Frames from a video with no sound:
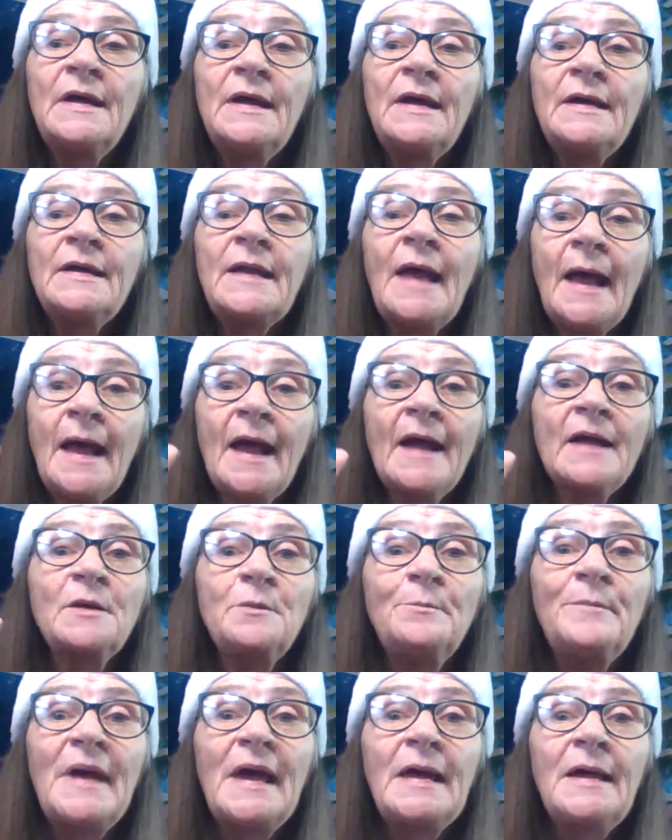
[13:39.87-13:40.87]
and it had a
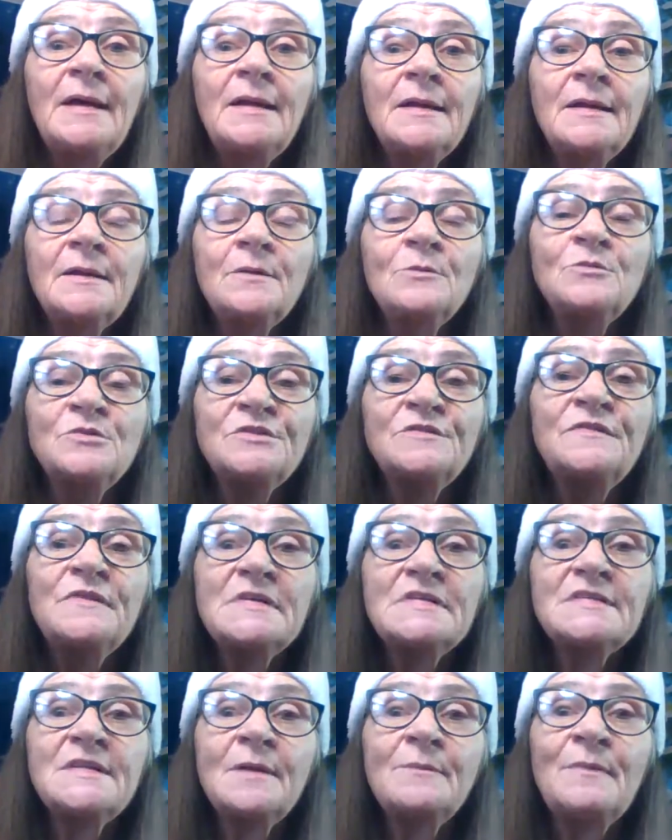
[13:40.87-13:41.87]
bed and it was
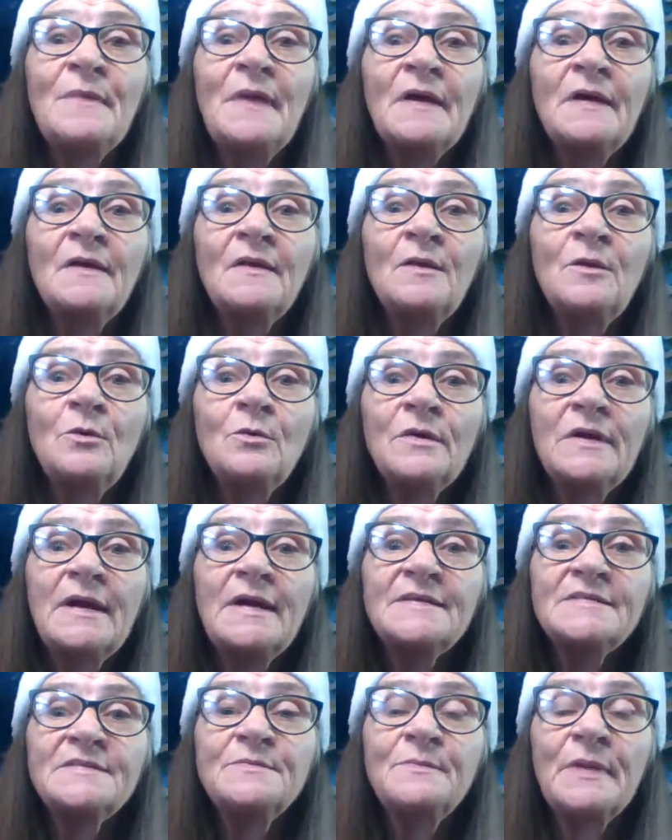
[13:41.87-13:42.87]
fixed up like a little
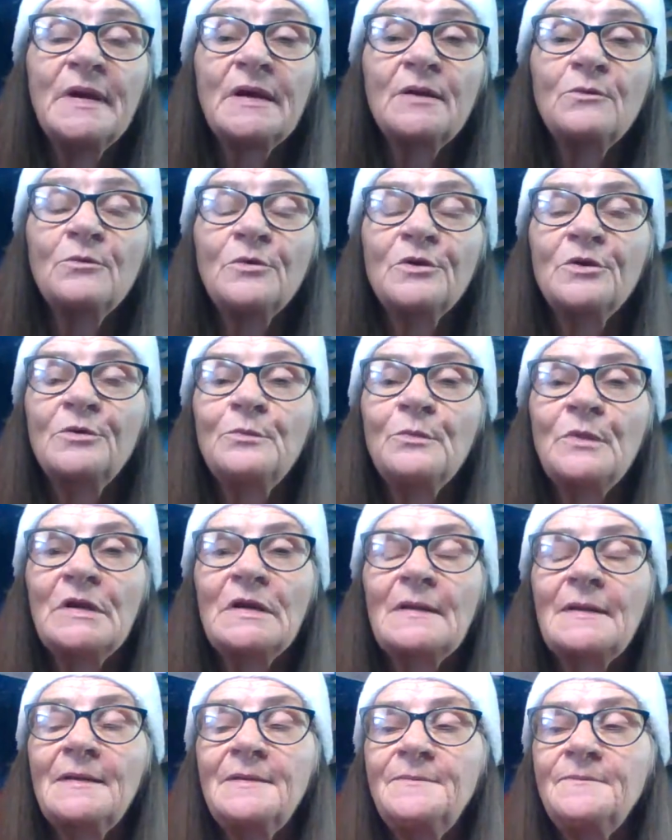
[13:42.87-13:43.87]
guest bedroom
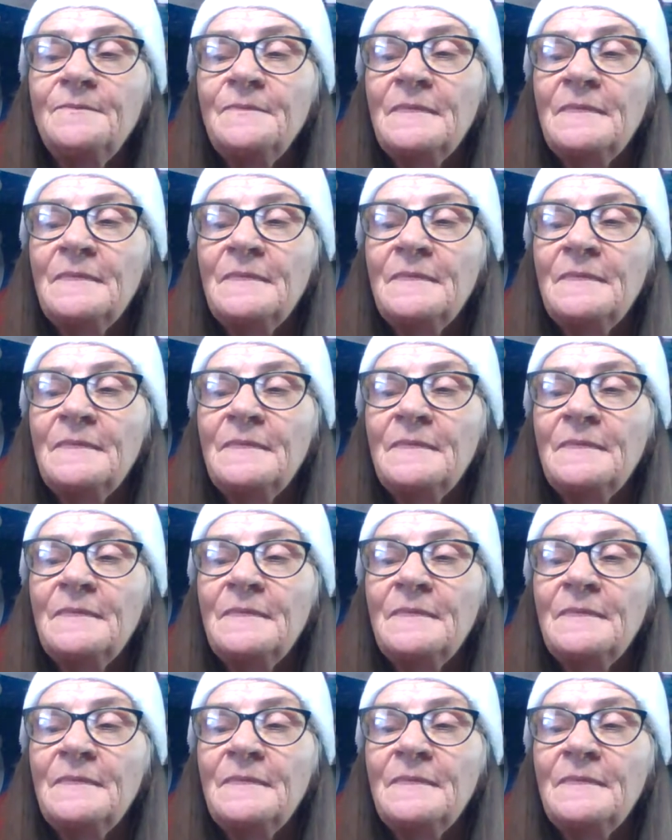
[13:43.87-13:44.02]
really